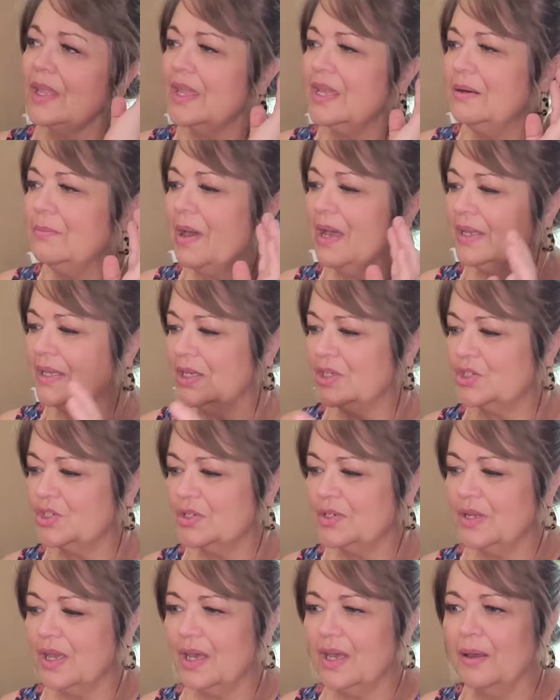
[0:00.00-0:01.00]
in my
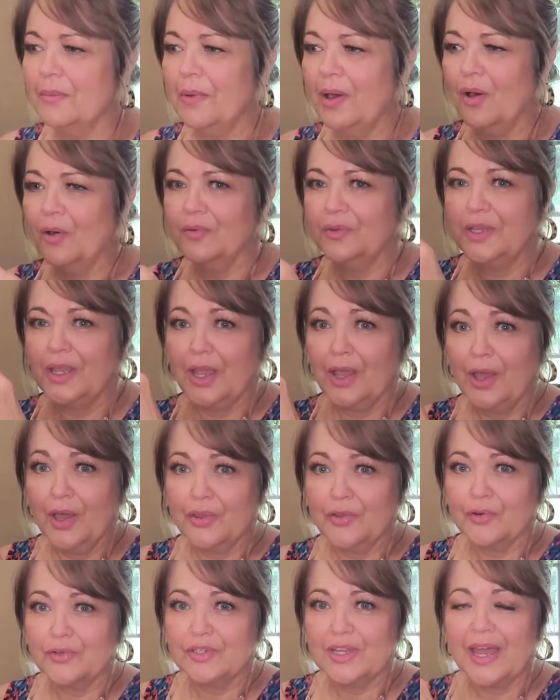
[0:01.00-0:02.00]
kitchen on the
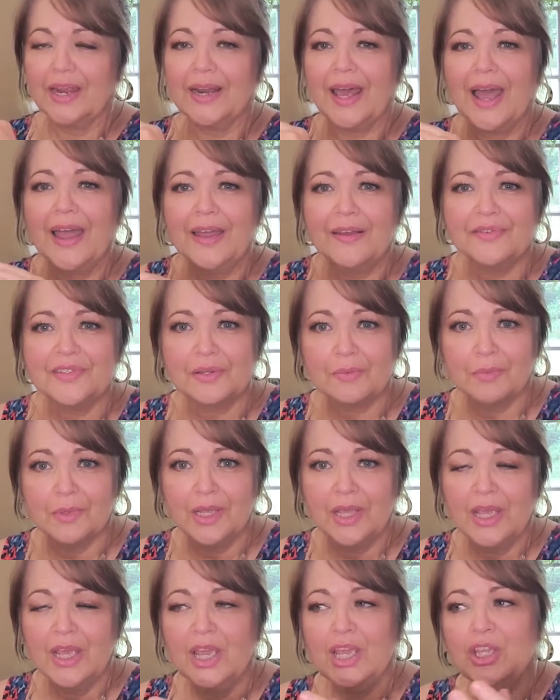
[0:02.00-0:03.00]
other side. I have some,
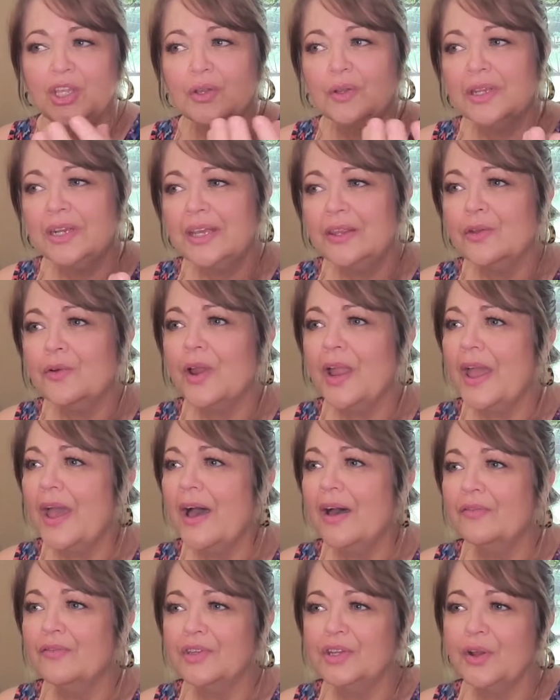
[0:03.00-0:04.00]
you can either
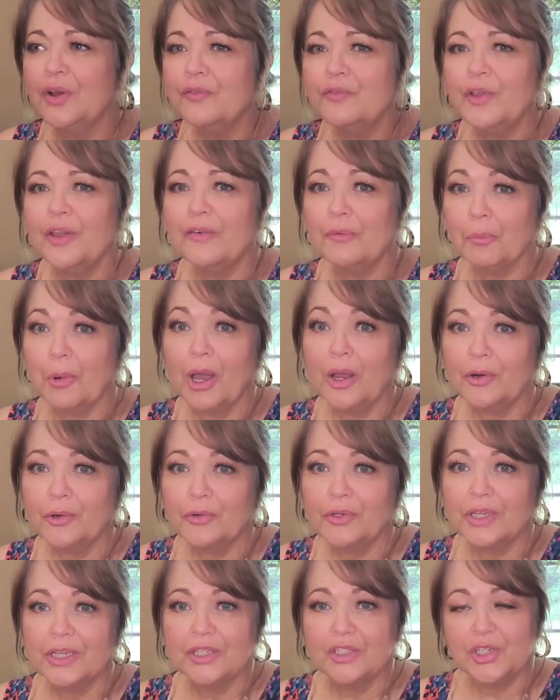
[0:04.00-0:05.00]
have, you know, if you have a modern
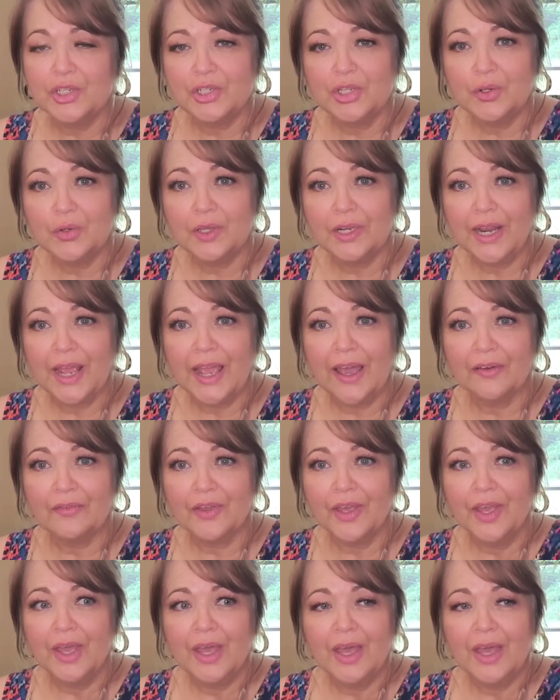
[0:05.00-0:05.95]
kitchen, you can have